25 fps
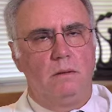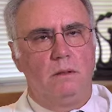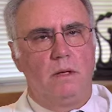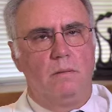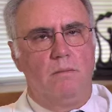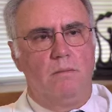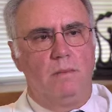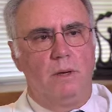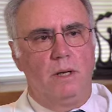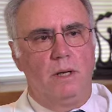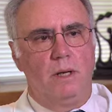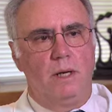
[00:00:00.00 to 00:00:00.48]

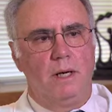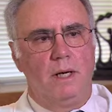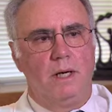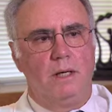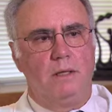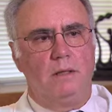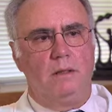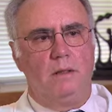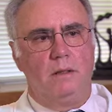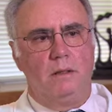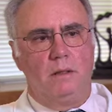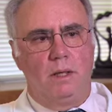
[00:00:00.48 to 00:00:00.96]
ability
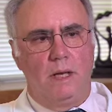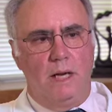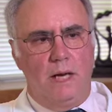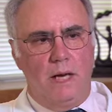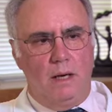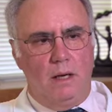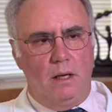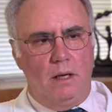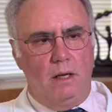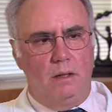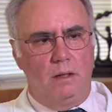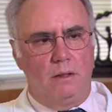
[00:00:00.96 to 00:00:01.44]
to
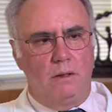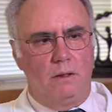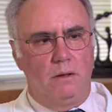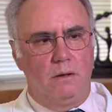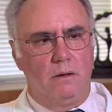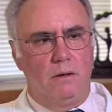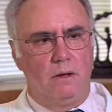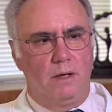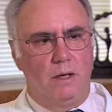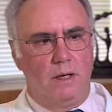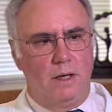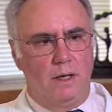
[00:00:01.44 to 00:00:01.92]
handle
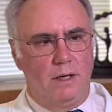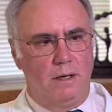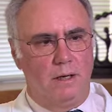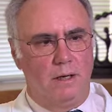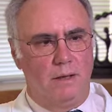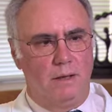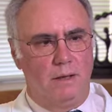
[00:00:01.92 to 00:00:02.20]
uncertainty.